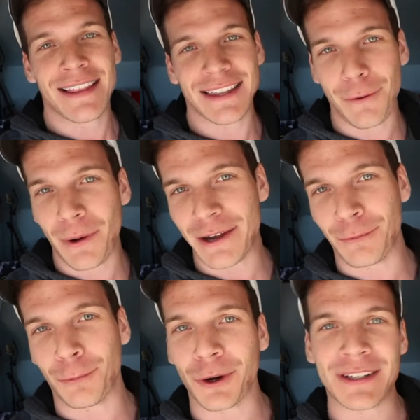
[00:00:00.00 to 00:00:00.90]
then I went
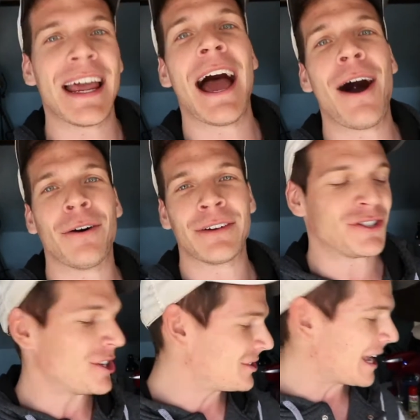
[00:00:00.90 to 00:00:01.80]
and worked out, just